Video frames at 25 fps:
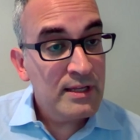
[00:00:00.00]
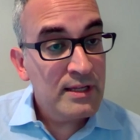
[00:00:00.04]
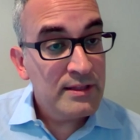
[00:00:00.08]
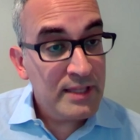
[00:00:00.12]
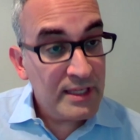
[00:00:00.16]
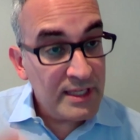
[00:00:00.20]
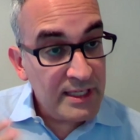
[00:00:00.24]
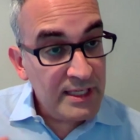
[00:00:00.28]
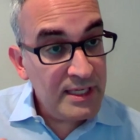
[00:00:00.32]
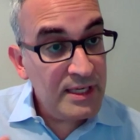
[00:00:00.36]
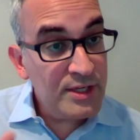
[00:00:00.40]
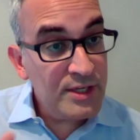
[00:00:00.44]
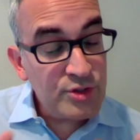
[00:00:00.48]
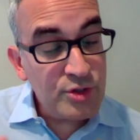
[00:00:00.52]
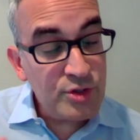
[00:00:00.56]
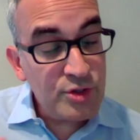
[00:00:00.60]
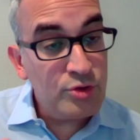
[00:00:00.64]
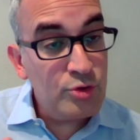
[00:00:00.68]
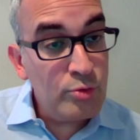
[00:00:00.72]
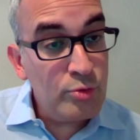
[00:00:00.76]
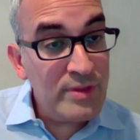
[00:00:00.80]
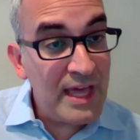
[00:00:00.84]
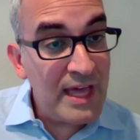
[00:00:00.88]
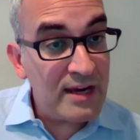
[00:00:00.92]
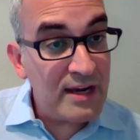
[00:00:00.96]
The key is to
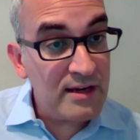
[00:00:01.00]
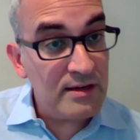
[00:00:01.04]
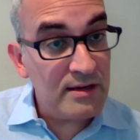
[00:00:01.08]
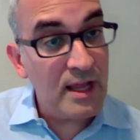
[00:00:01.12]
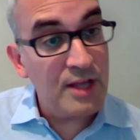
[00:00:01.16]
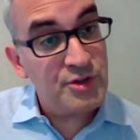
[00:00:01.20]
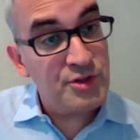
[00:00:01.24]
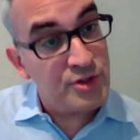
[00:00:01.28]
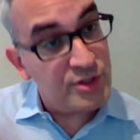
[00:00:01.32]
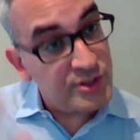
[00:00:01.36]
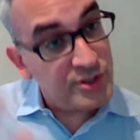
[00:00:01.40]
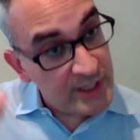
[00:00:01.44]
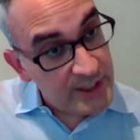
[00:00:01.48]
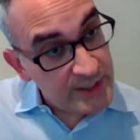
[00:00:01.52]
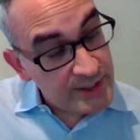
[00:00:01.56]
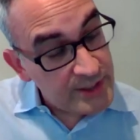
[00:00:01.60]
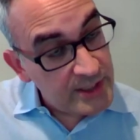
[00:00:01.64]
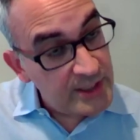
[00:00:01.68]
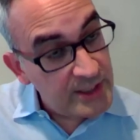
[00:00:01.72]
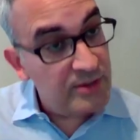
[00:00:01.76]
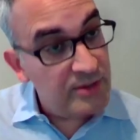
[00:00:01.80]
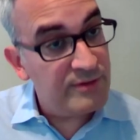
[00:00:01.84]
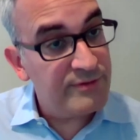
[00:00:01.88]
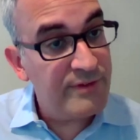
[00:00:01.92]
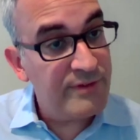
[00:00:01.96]
do that and not just say,
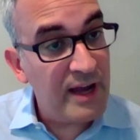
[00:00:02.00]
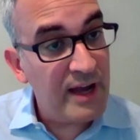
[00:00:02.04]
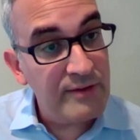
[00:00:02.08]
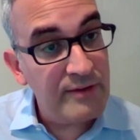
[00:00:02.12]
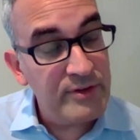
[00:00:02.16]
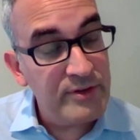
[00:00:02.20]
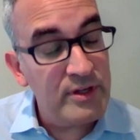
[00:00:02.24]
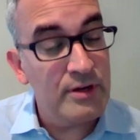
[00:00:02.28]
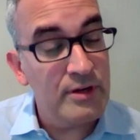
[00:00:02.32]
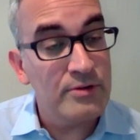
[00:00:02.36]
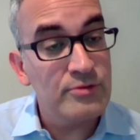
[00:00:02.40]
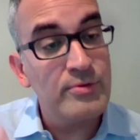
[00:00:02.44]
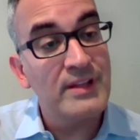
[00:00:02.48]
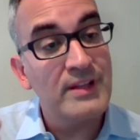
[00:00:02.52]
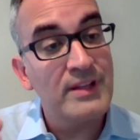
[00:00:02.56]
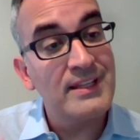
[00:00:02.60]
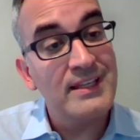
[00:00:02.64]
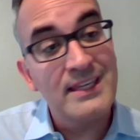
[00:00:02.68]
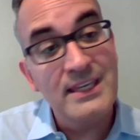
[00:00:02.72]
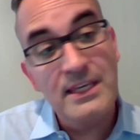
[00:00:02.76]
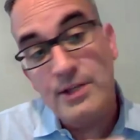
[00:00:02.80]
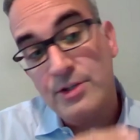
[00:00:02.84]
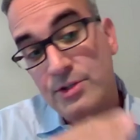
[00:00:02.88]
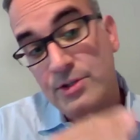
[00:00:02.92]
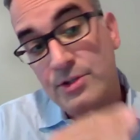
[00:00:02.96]
see you in five years, right? The
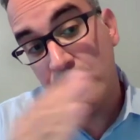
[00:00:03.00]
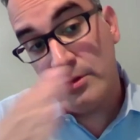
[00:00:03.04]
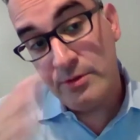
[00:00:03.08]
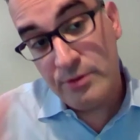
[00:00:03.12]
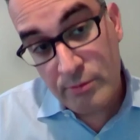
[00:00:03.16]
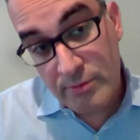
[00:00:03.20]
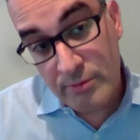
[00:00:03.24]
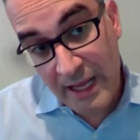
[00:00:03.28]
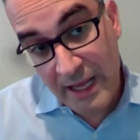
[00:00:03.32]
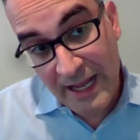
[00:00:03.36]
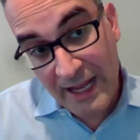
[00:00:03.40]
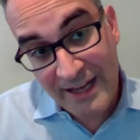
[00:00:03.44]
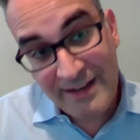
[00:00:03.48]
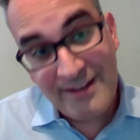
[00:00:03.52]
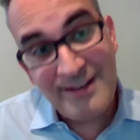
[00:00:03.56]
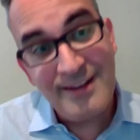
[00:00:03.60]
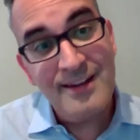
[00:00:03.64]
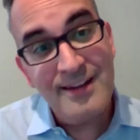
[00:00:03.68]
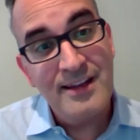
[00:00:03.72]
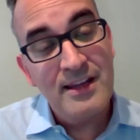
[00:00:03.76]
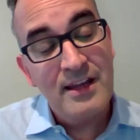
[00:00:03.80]
key is to do that,